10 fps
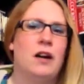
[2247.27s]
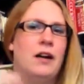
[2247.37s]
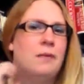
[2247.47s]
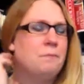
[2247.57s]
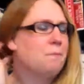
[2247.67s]

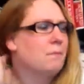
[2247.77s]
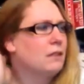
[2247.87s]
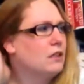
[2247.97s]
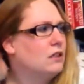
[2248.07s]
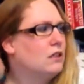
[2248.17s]
hot.
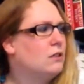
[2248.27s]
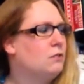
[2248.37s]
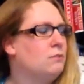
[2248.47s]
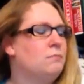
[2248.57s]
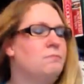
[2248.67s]

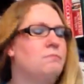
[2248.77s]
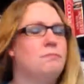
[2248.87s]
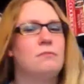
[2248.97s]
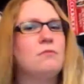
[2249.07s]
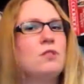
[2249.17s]
No,
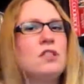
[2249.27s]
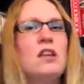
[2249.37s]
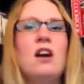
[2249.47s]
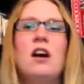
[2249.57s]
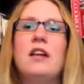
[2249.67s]
I'm really
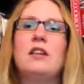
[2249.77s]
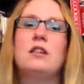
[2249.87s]
not.